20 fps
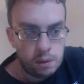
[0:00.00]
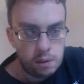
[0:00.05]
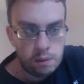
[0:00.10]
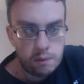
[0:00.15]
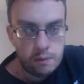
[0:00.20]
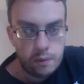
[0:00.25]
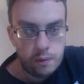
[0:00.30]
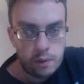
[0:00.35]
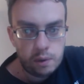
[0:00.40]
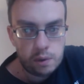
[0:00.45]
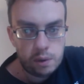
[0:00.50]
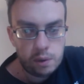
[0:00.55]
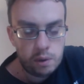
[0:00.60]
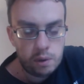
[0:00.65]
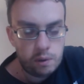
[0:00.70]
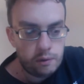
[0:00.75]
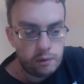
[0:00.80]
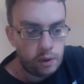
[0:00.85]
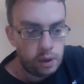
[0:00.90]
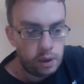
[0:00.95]

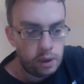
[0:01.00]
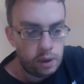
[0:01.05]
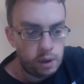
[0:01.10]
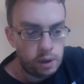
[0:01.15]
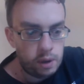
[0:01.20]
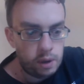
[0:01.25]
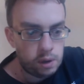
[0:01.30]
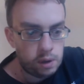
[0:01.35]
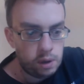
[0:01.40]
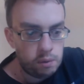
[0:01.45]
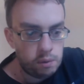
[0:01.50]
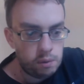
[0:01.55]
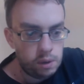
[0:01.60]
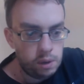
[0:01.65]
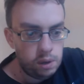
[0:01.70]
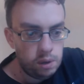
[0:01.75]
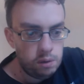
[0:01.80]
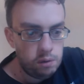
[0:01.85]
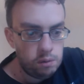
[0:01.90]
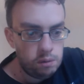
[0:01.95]
423, let's go
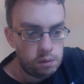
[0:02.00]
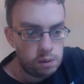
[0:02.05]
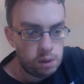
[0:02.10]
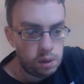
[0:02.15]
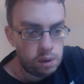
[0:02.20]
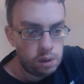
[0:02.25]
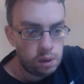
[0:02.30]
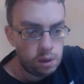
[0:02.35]
used.